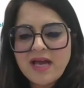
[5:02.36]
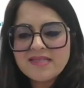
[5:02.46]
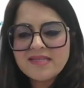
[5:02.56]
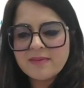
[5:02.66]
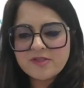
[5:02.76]
which
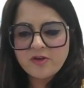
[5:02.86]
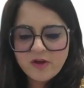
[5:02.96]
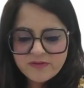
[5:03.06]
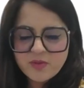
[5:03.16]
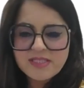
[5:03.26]
adds up to
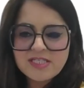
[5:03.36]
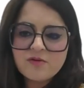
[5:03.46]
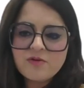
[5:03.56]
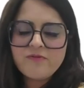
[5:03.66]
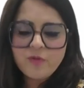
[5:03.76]
over
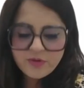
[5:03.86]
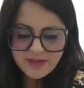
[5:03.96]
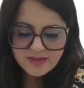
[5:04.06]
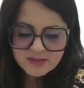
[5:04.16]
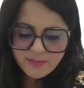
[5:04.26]

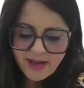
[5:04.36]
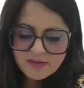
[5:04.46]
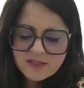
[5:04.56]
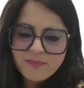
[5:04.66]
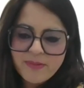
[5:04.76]

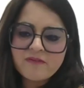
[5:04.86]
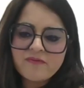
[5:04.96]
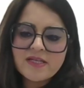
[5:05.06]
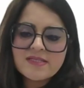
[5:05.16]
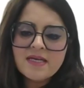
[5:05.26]
£24,000 of
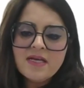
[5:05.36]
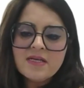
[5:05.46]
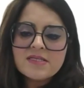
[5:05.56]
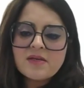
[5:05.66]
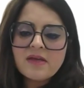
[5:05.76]
benefits.
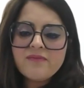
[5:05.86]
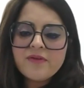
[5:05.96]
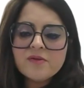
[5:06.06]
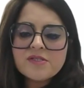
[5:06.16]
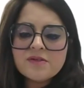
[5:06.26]
So
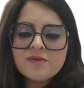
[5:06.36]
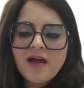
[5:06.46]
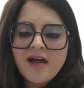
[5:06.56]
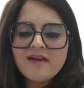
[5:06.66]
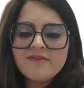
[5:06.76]
if you do
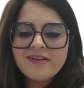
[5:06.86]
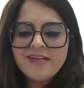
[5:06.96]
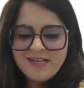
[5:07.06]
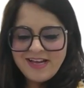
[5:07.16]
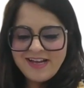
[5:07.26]
have
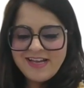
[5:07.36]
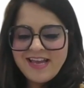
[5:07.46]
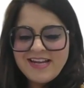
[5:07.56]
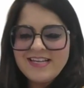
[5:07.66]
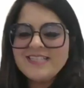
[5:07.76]
a
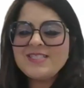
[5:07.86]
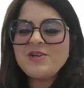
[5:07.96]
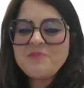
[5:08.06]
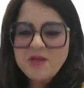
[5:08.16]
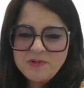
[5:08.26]
hit
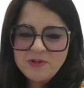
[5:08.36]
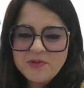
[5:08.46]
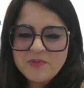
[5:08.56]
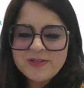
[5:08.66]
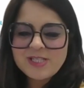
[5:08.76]
list of people
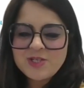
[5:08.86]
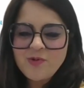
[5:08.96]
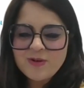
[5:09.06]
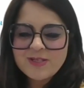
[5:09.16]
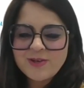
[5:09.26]
you want to
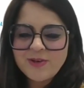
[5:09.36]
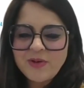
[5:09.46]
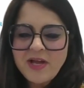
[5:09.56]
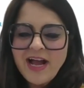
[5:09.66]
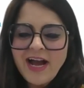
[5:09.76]
talk
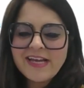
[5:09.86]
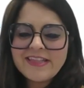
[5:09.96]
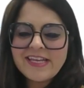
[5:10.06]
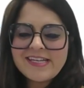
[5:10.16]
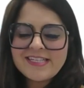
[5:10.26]
to, I
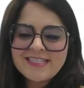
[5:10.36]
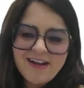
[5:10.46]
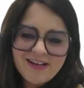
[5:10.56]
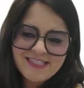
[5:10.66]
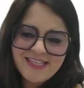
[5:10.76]
think it's
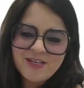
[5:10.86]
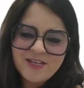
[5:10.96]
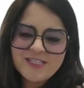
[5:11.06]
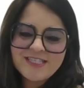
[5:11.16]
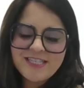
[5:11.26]
us that
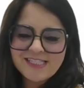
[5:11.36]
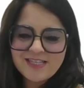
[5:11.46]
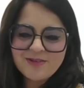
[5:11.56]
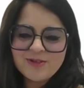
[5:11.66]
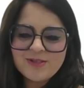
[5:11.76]
you should send
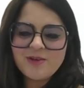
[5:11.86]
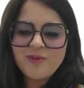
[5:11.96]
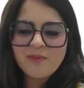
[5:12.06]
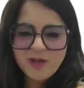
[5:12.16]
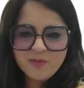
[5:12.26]
it through
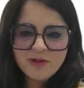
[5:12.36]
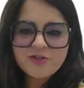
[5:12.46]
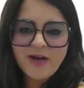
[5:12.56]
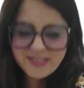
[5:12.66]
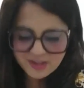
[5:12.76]
to, and we will
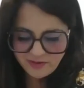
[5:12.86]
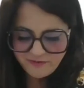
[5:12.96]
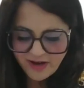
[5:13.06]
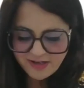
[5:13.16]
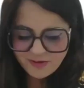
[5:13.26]
try to
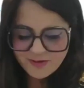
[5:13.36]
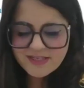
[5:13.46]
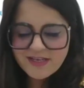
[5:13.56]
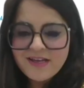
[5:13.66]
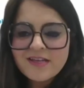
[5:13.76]
effect
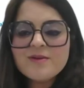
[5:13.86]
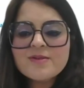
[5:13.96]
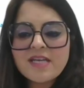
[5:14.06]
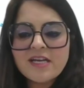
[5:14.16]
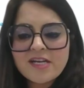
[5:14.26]

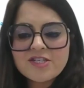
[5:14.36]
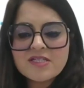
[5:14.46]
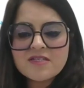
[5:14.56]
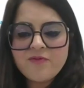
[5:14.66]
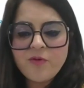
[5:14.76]
those
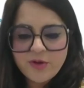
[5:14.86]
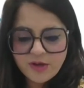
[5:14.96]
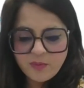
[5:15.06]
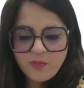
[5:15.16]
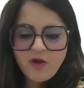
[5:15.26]
connections for
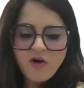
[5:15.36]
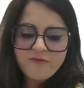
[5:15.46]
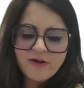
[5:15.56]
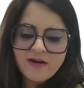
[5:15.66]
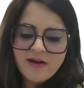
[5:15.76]
you. And we
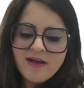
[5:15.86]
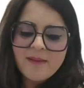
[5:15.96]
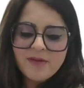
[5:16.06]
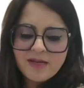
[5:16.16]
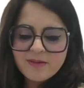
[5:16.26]
offer
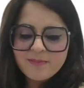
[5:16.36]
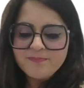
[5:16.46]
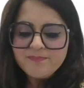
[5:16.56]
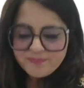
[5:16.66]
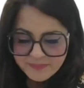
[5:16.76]
a
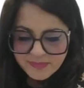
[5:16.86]
minimum